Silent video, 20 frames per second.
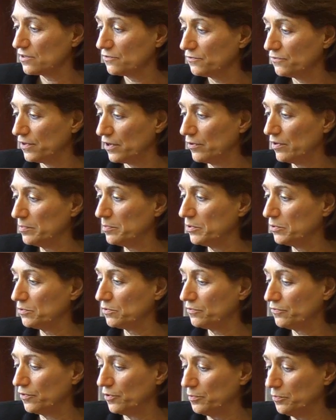a very
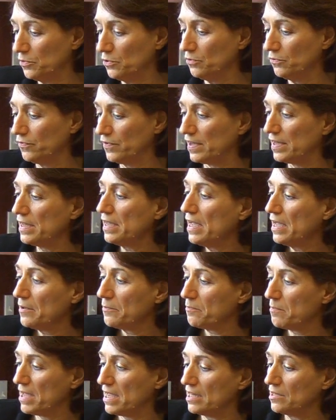beautiful movie
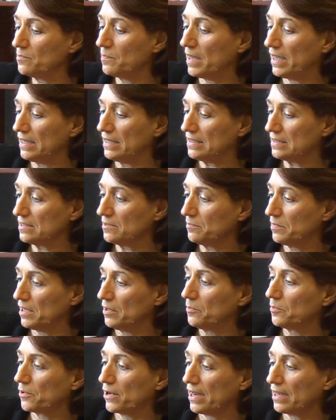made by
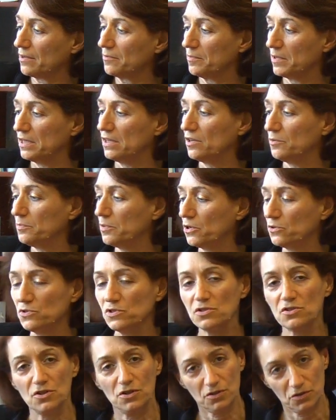Isabel Brackman, a
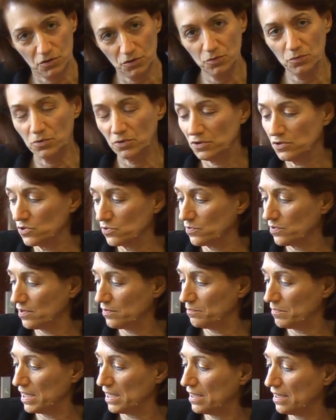postdoc who works
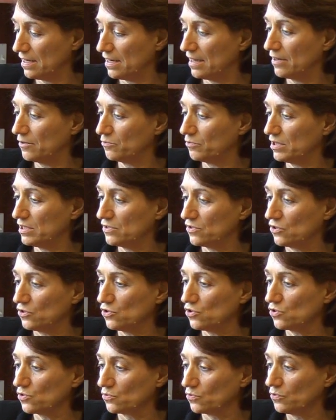with me in our
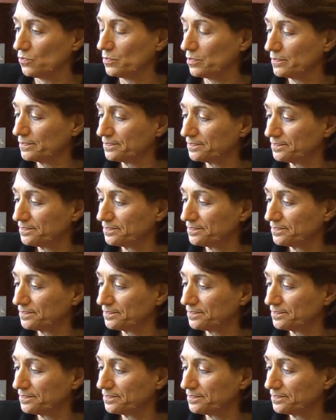research group.